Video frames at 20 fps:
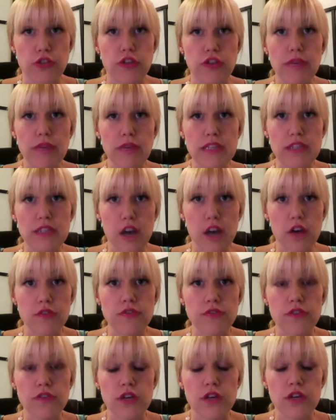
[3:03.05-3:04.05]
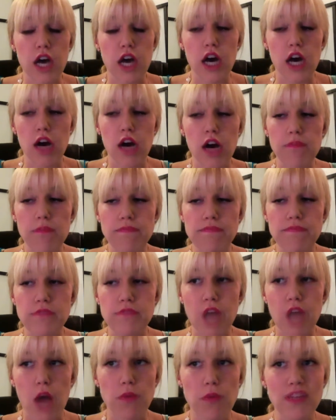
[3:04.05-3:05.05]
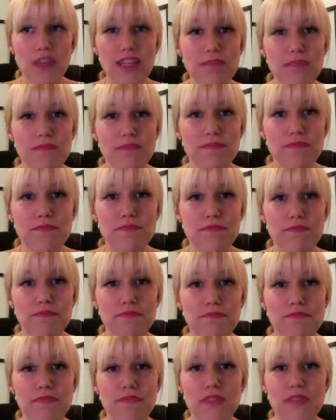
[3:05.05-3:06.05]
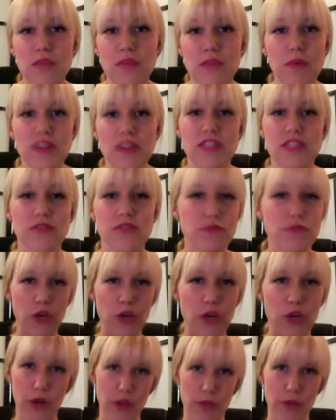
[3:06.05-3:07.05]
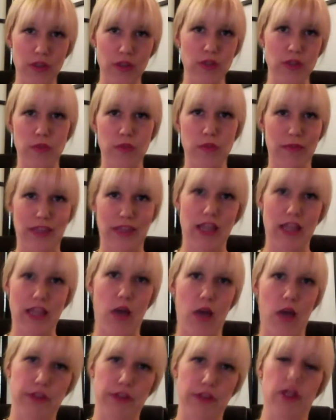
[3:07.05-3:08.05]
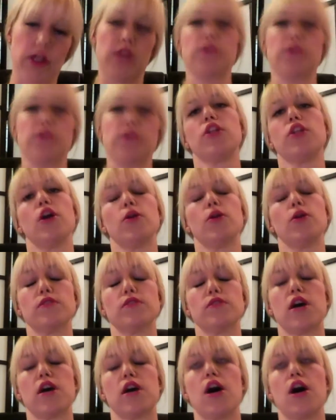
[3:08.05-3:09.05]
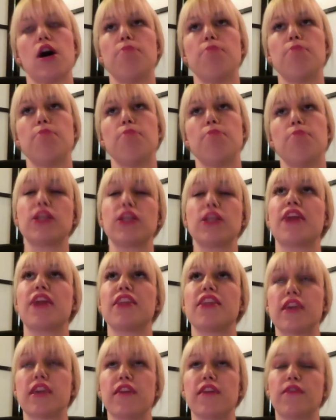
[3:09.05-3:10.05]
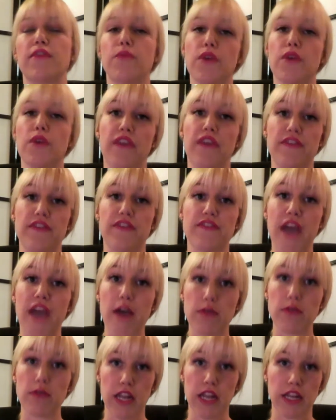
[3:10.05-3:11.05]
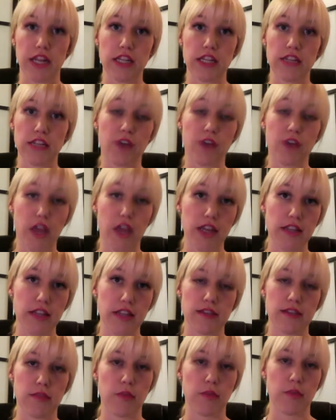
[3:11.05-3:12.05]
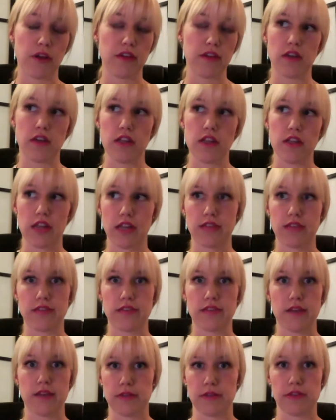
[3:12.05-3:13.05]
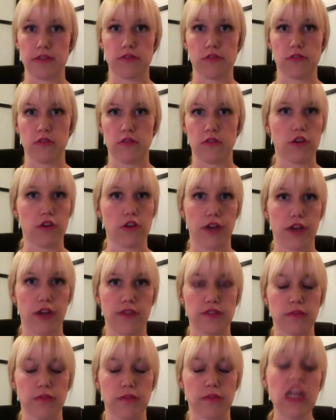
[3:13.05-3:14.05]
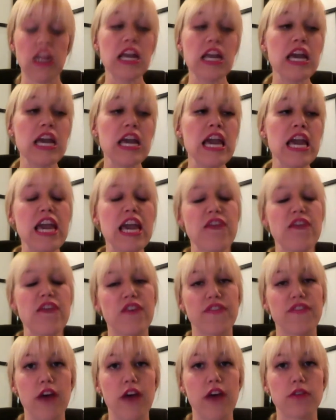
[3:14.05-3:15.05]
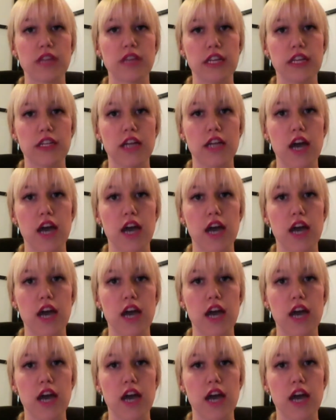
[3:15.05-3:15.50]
of myself. Not really, it wasn't, one of the ones where I'm not wearing a lot of clothes. But I think if I found it, I need to find it somewhere. It's on some external hard drive somewhere. If I found it,